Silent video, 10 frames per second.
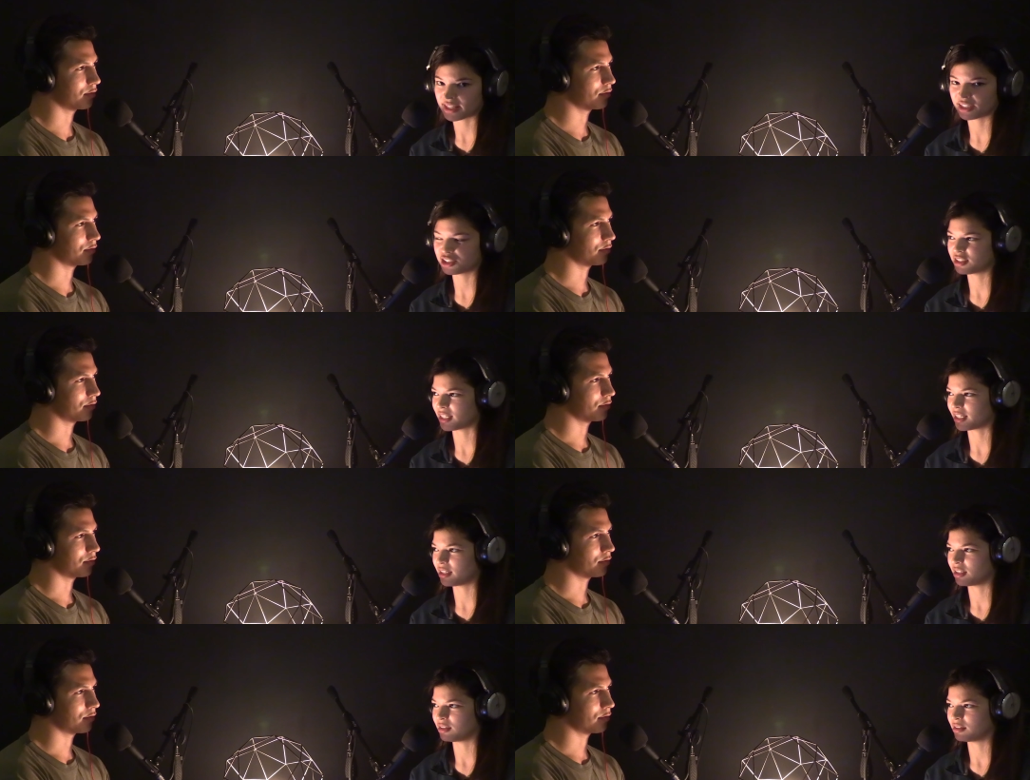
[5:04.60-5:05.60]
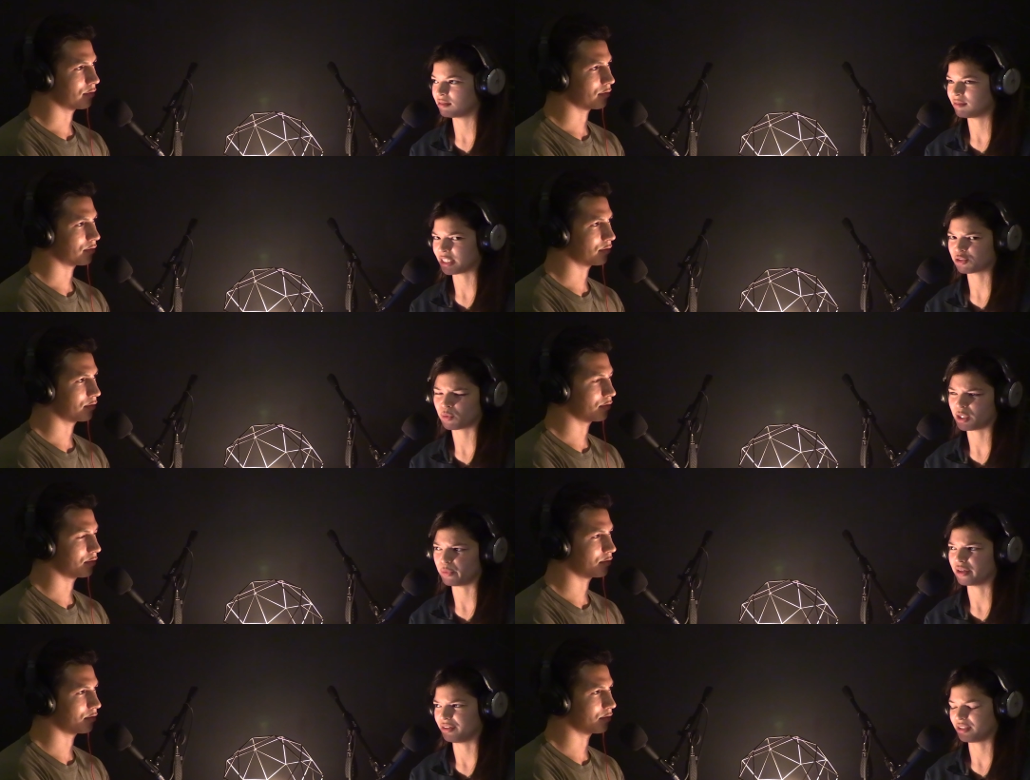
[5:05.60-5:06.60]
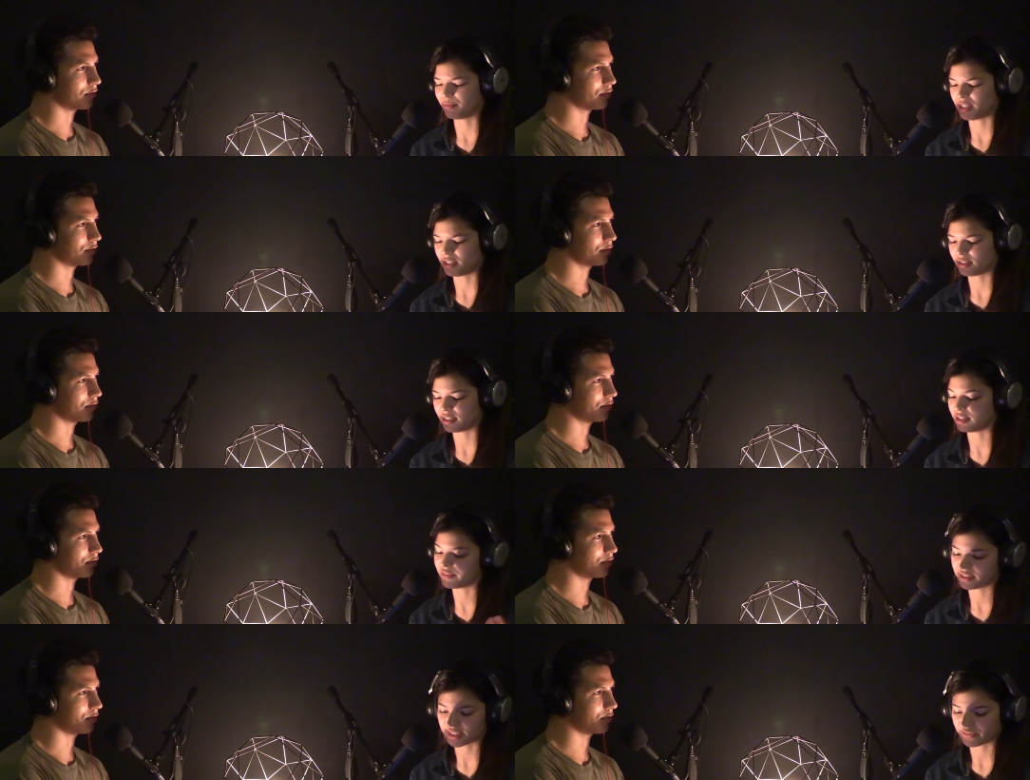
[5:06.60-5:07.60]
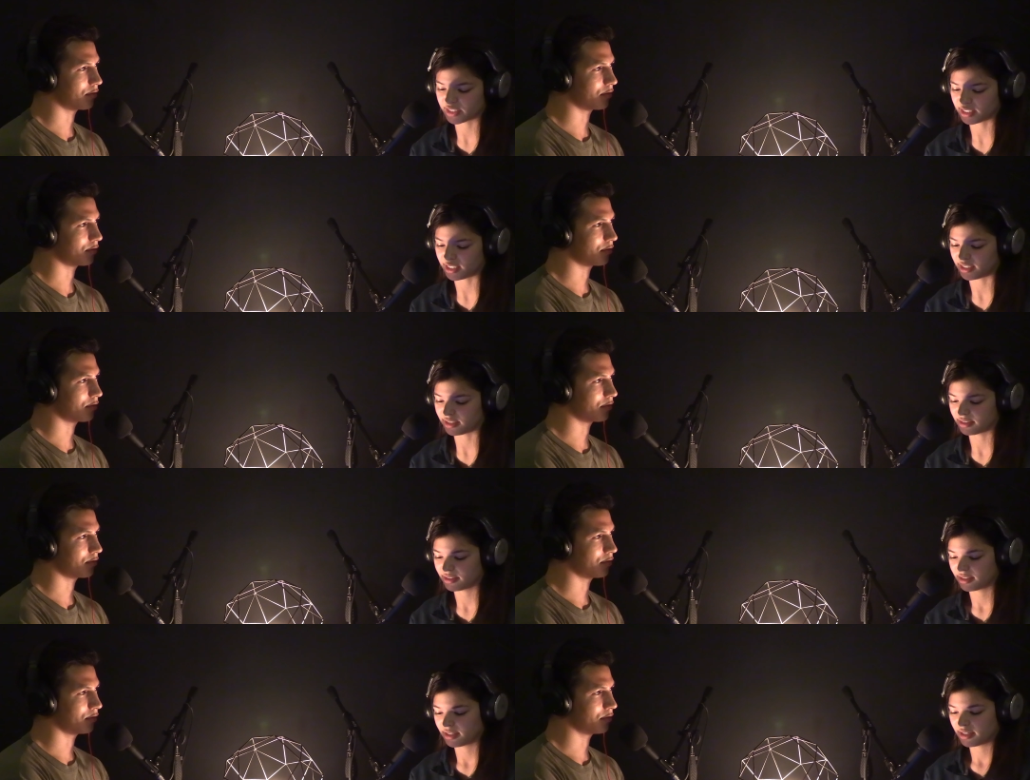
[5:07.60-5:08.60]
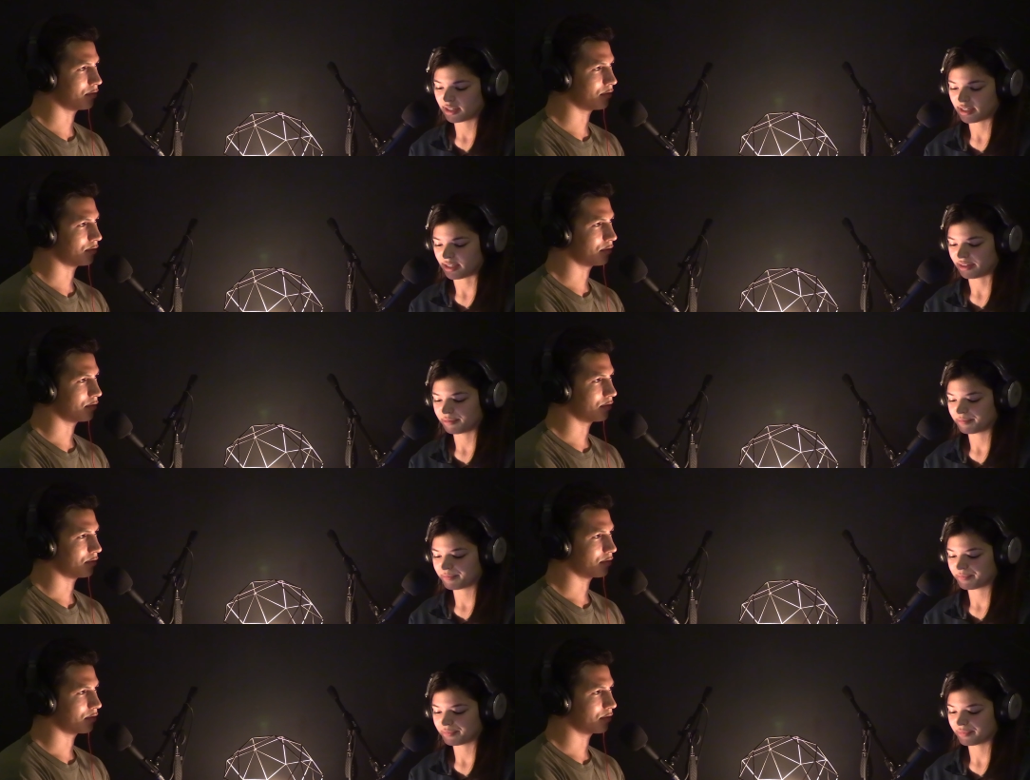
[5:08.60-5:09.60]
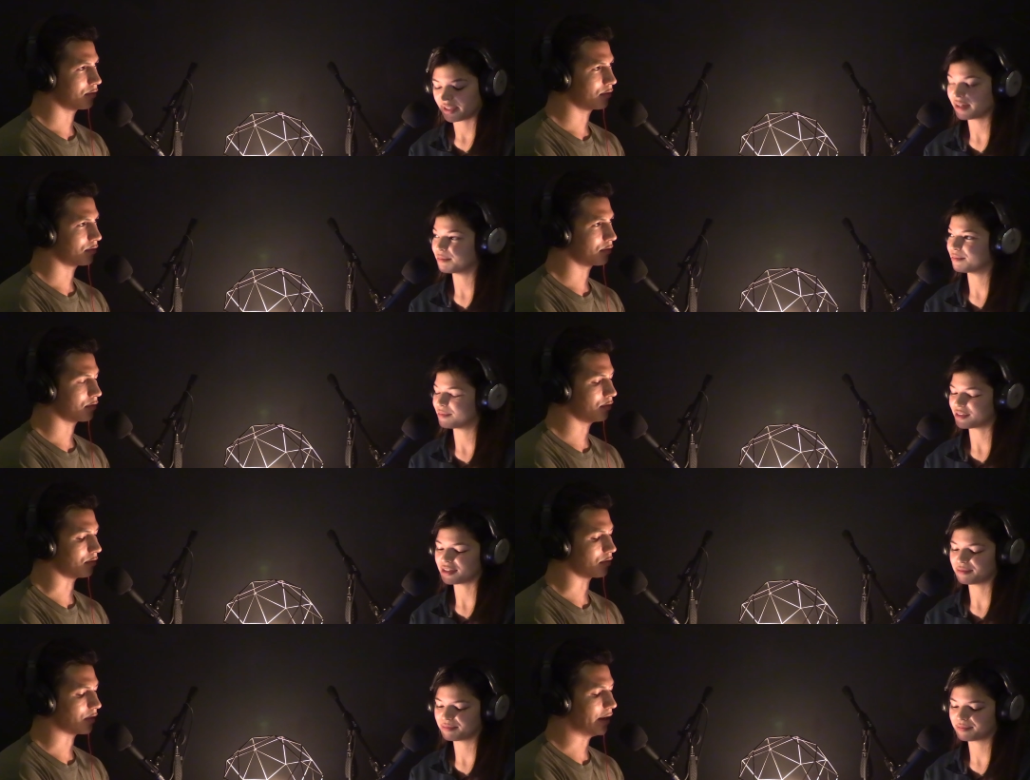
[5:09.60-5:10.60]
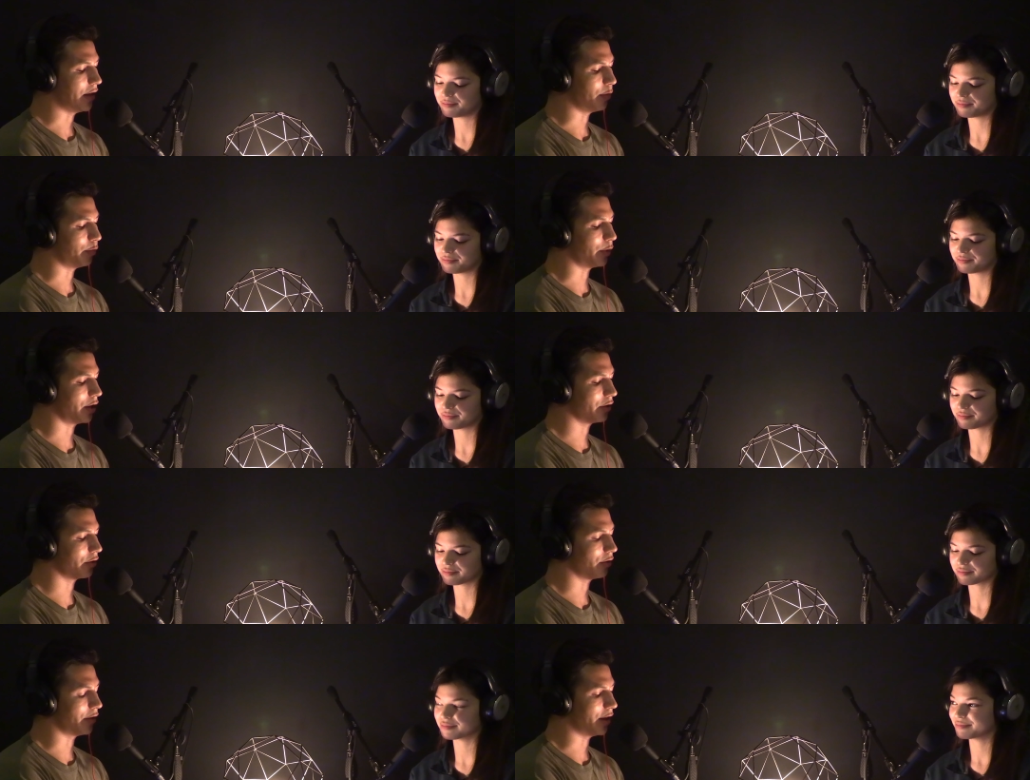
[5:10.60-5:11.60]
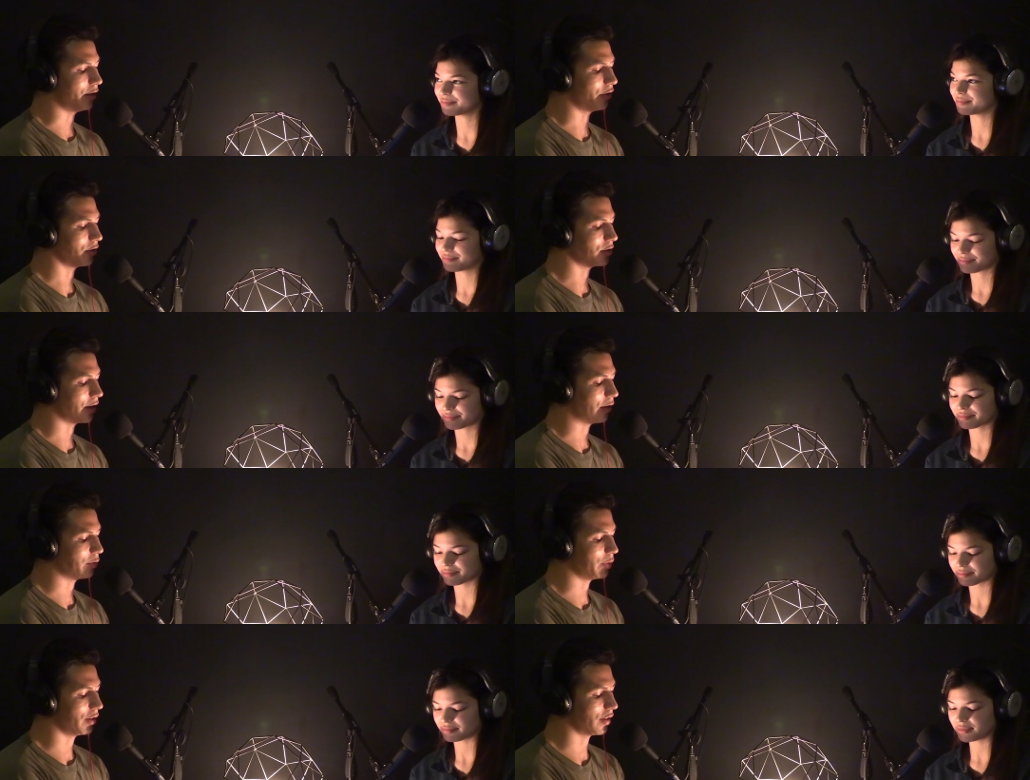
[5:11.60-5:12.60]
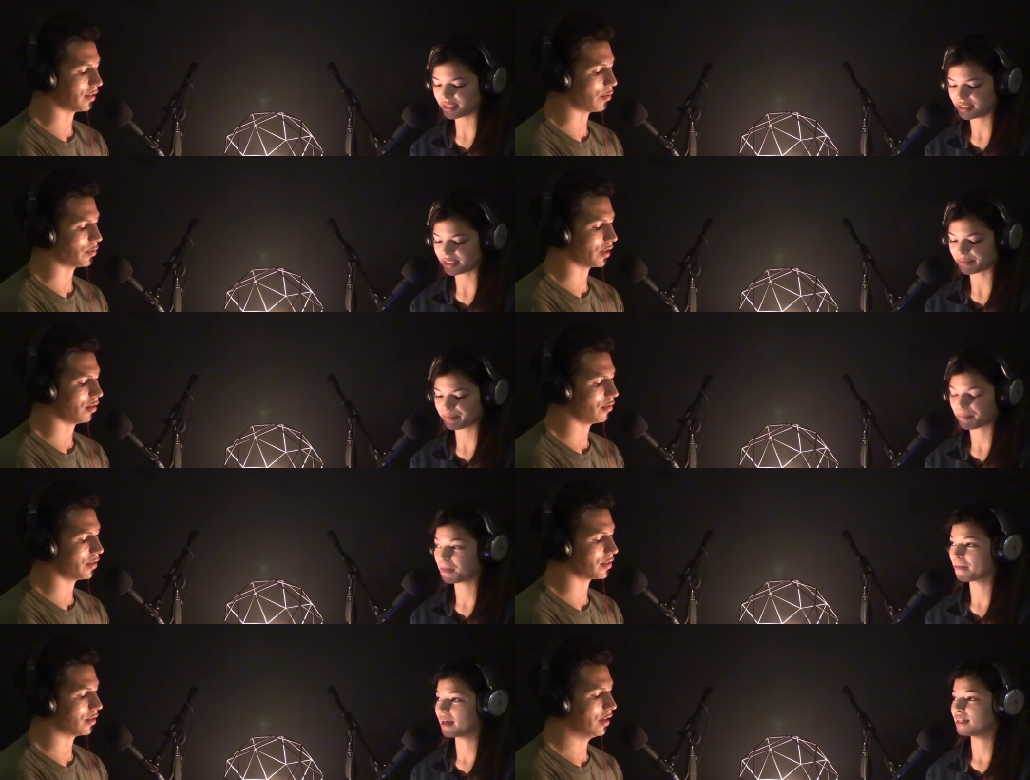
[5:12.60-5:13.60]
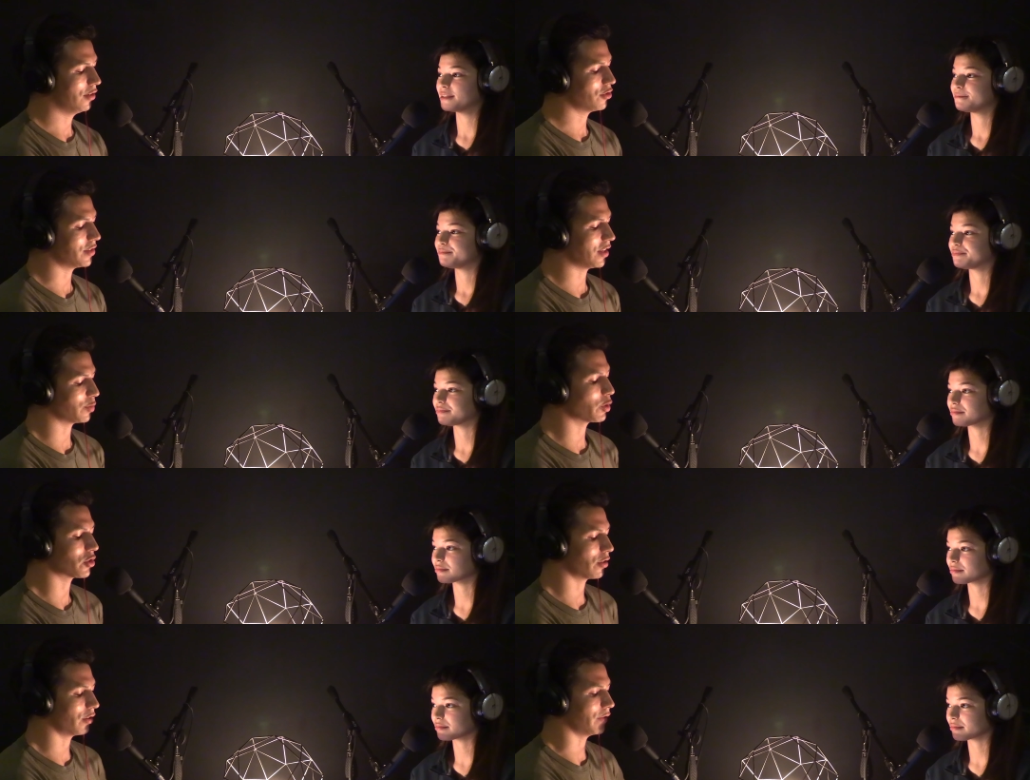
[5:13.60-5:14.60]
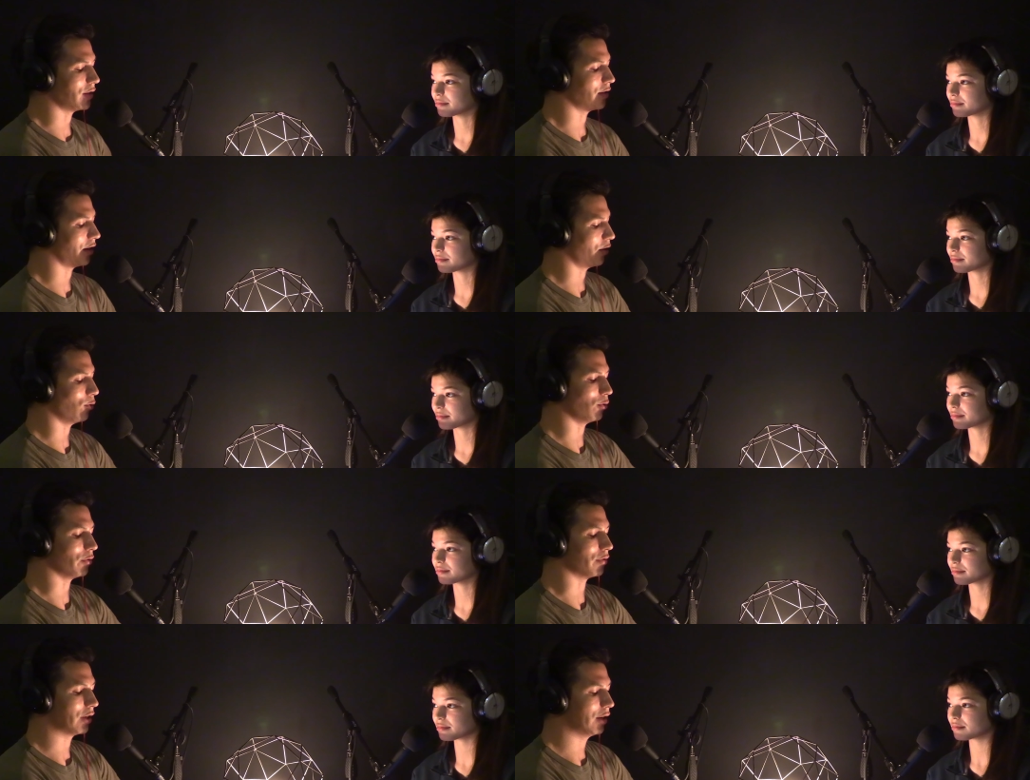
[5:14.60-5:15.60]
Speaker 1: I think she's like like 21 or something, and Olivia's 17. And
Speaker 2: Hmm. So. Yeah, blonde girl. That lyric stuck out to me because I was yeah. like, oh, this. She sounds mature, and this is like an old,